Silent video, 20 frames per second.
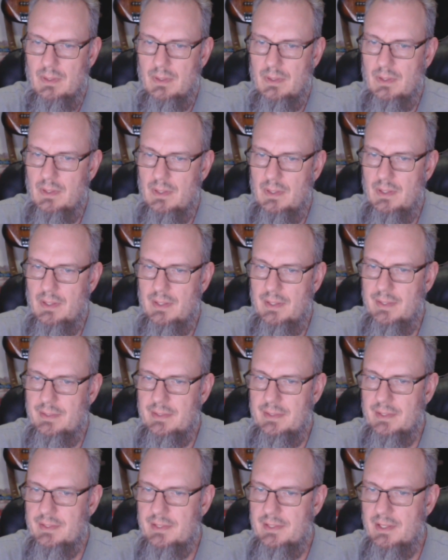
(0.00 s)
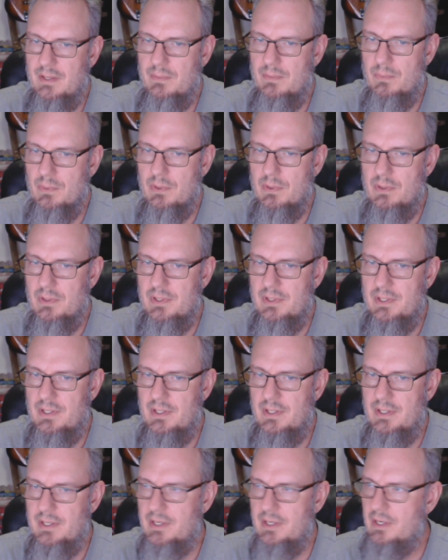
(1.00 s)
And I think we're
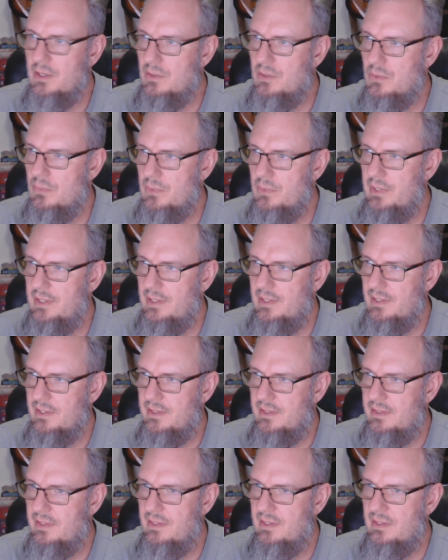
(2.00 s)
gonna go with,